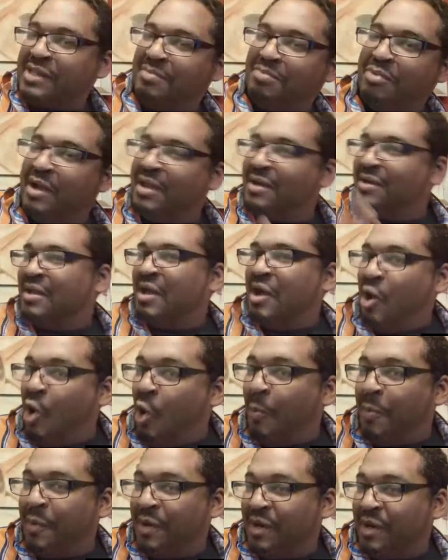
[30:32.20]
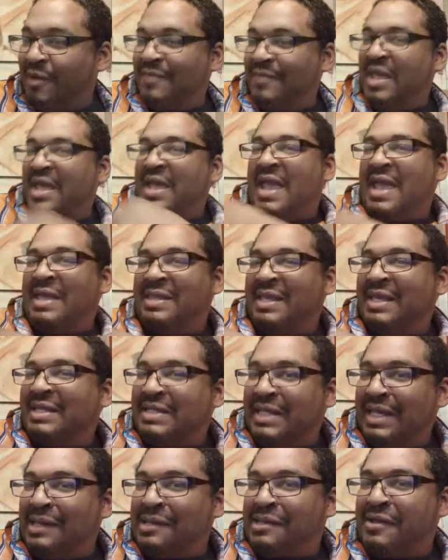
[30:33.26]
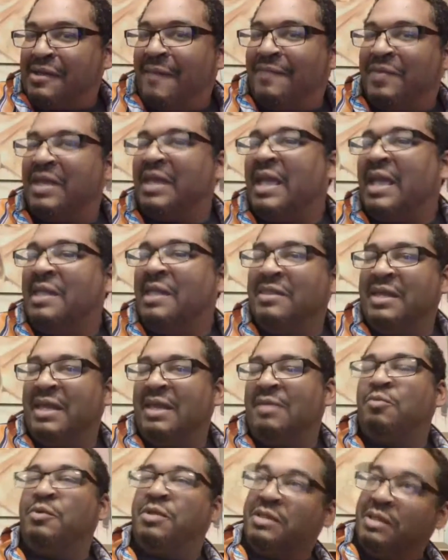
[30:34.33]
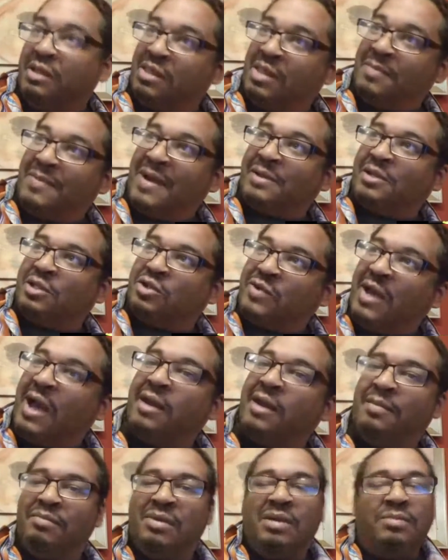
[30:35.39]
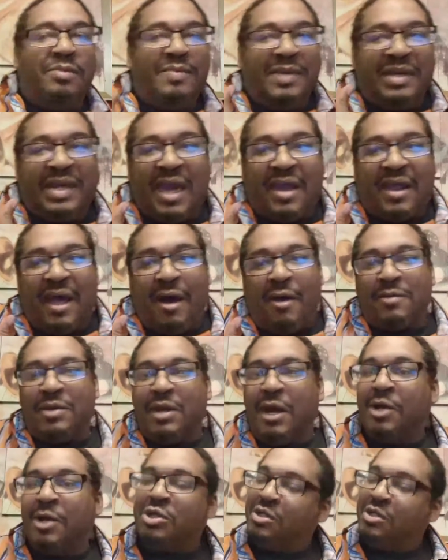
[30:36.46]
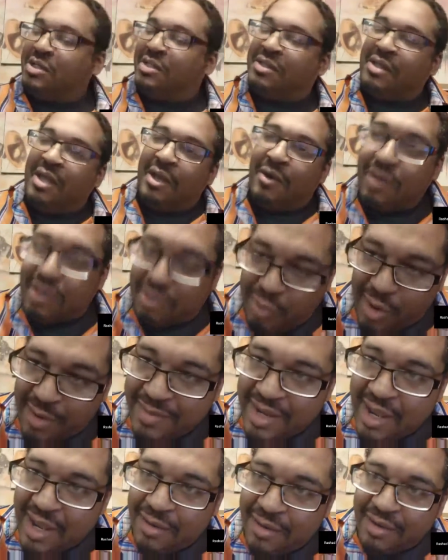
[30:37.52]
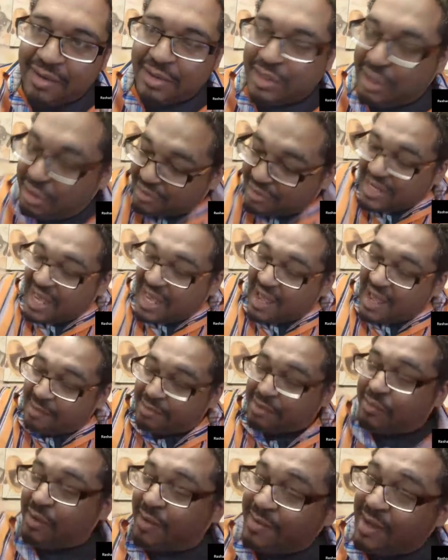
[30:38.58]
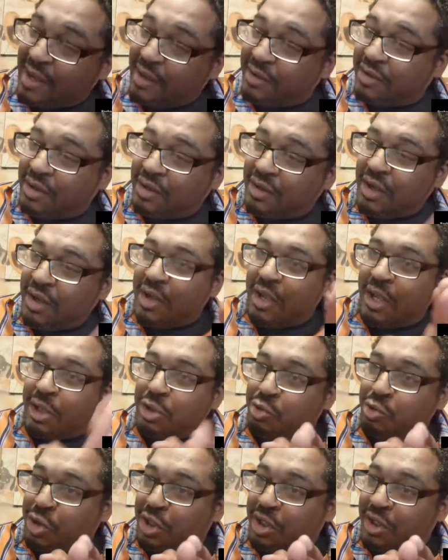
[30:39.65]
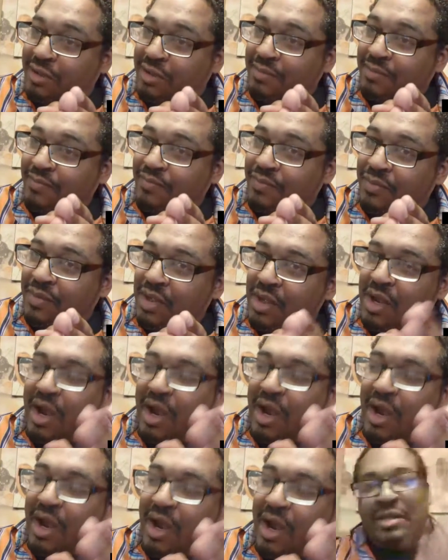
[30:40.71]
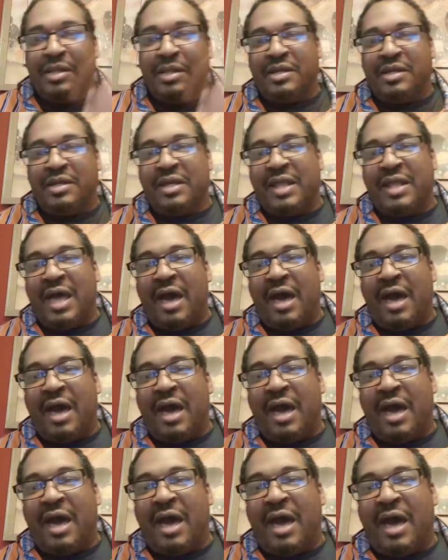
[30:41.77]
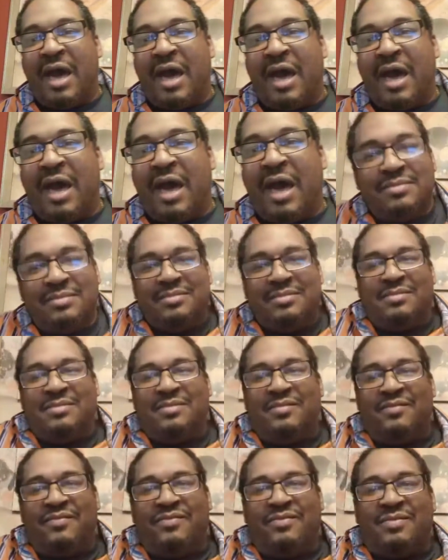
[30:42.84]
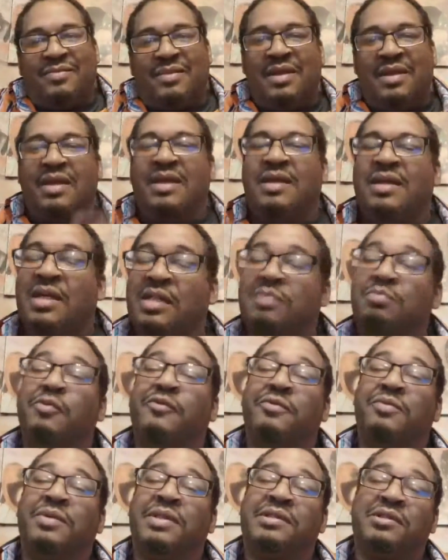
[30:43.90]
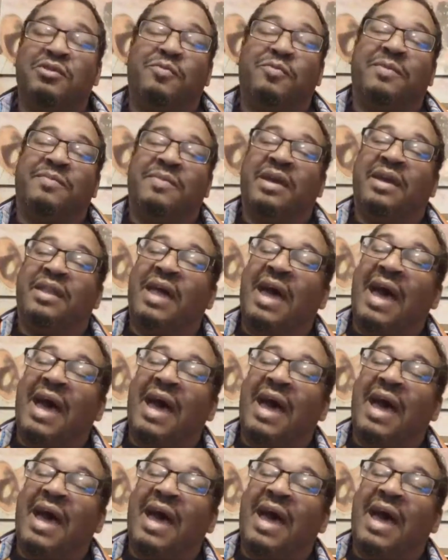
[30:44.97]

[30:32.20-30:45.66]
the button, opened him, and then did something, and then was nearly about to drown, and Bumblebee got her out. No, she just swam down there, did her dive, swam down there. You good? All right, good. Let's get out of here because I'm about to drown. This movie was stupid, man.